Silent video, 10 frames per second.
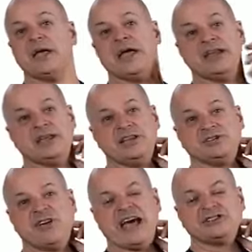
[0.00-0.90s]
and in these
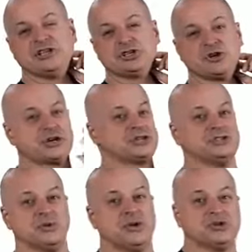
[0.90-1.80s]
vascular structures, we
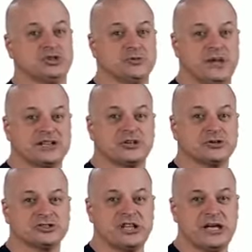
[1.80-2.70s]
call it duplex
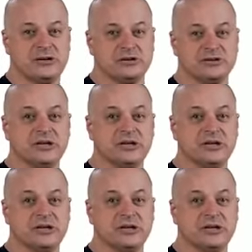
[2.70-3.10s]
ultrasound.